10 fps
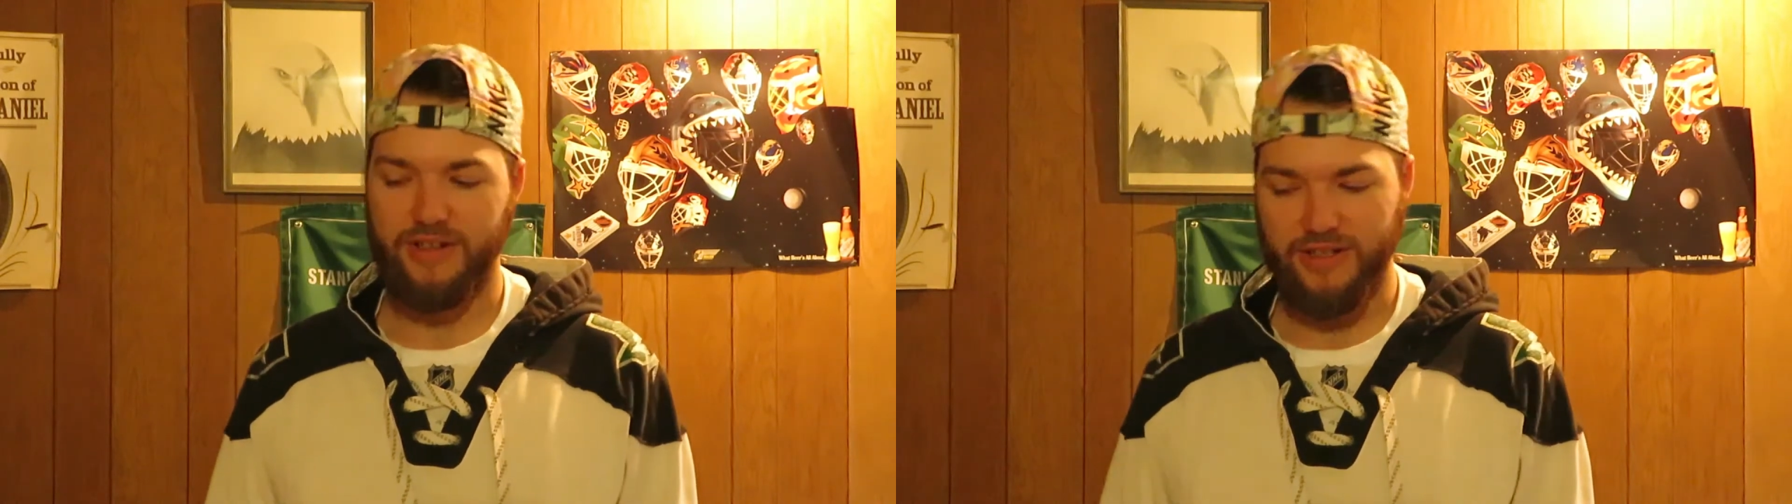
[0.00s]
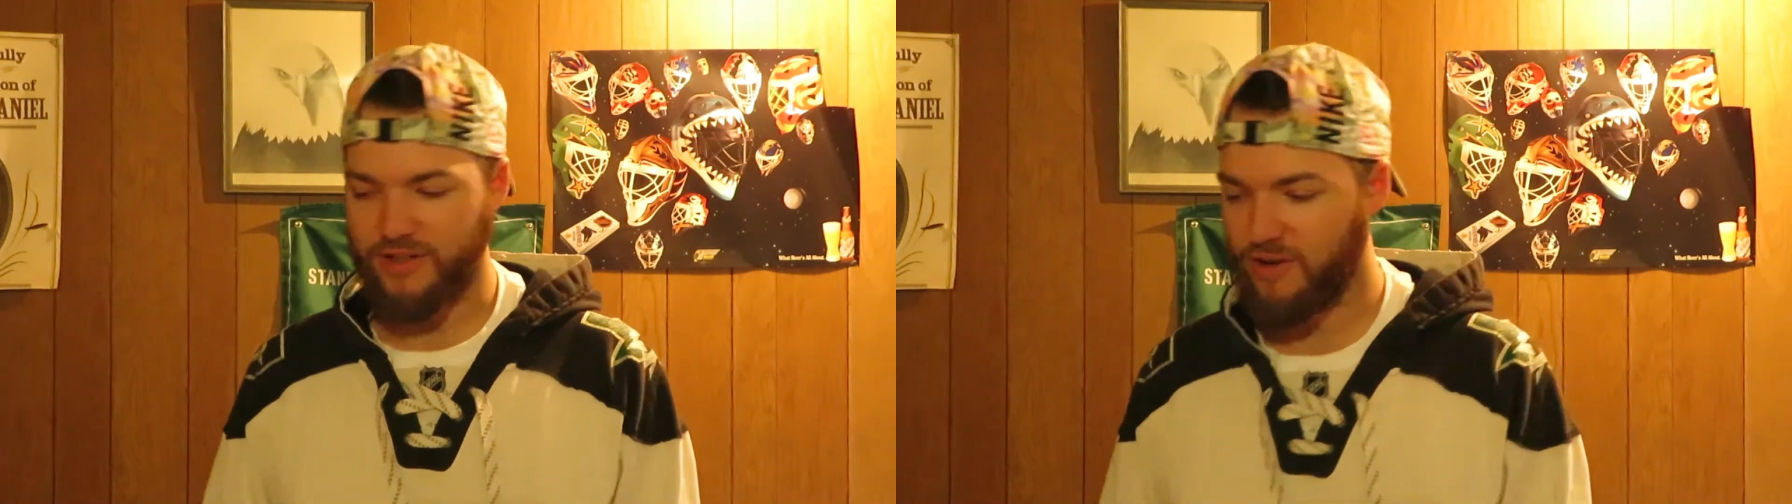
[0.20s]

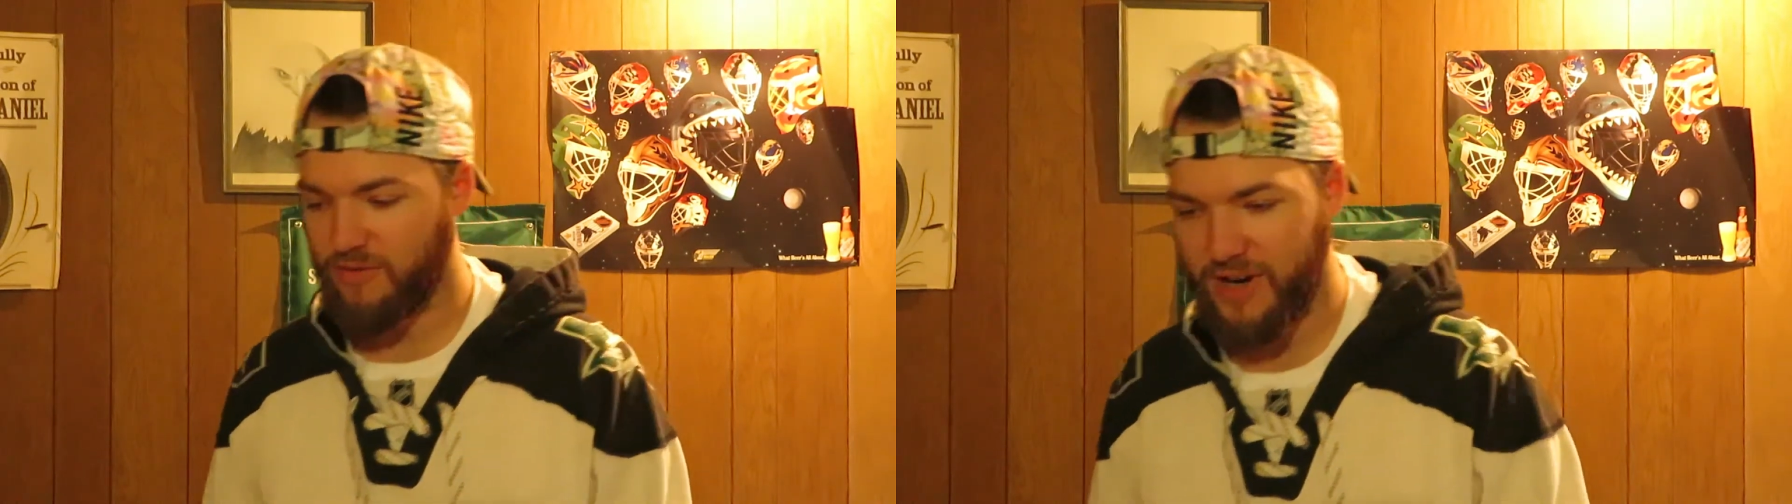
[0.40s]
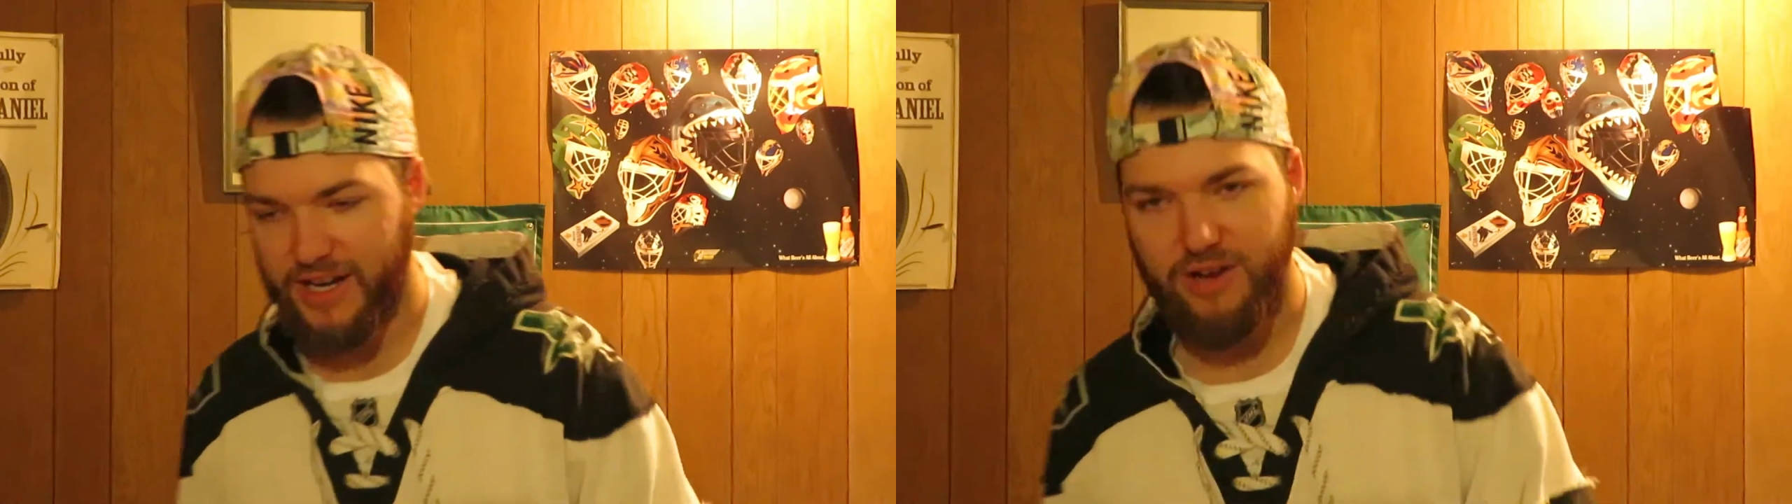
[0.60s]
Let's go.
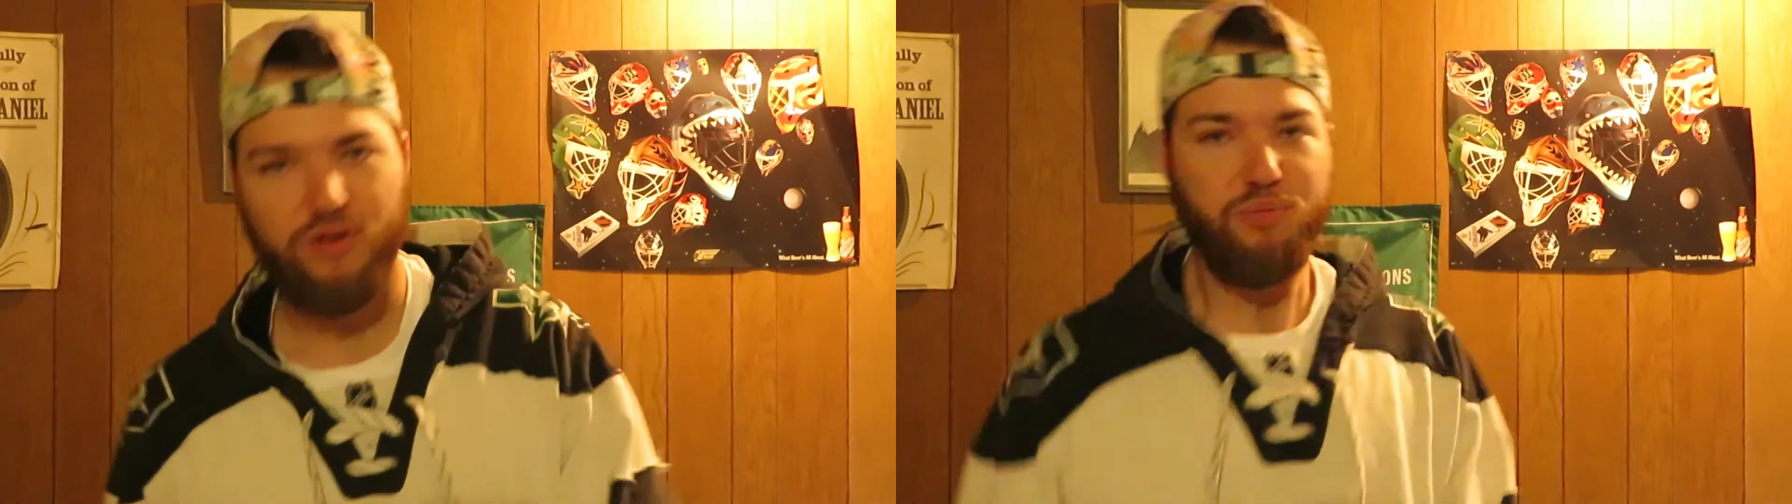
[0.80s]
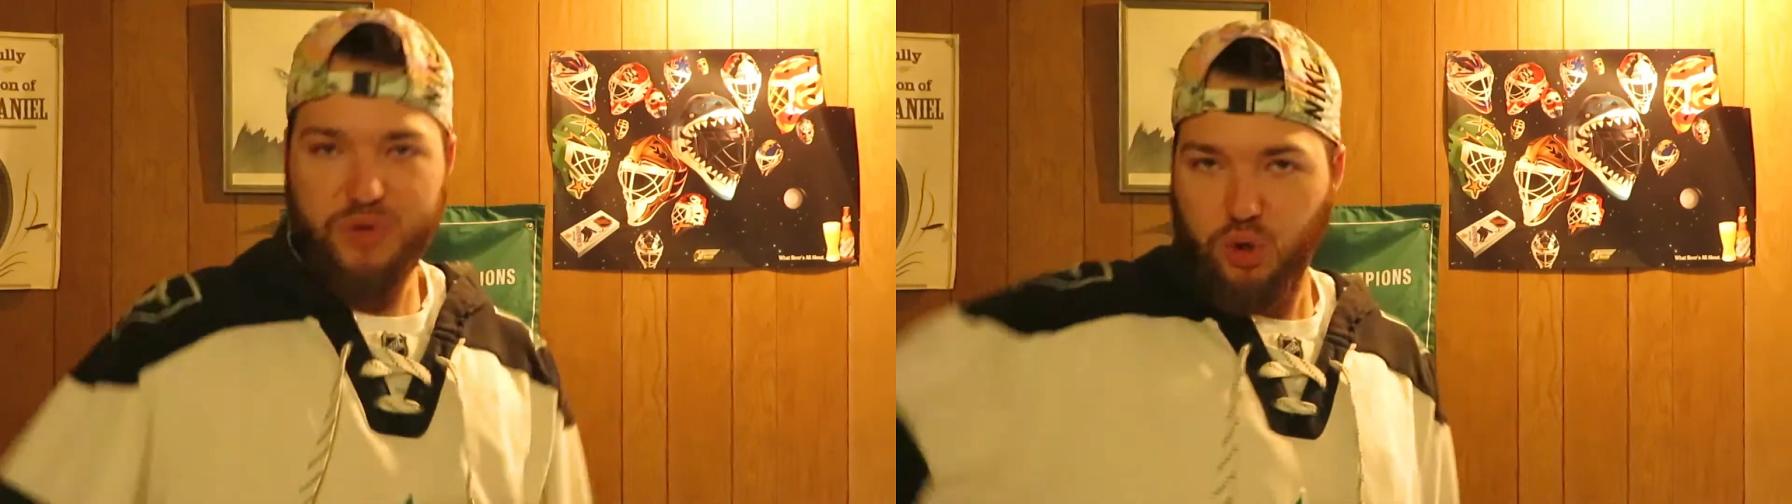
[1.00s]
And he
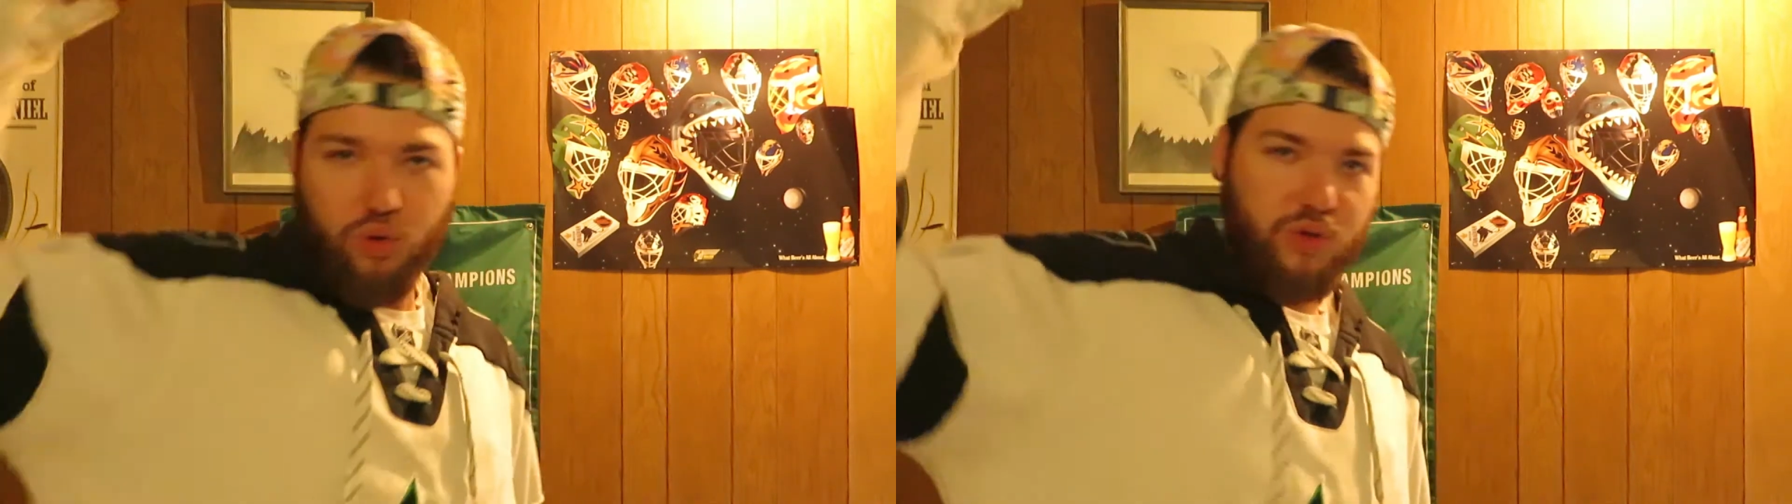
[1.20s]
goes, pew,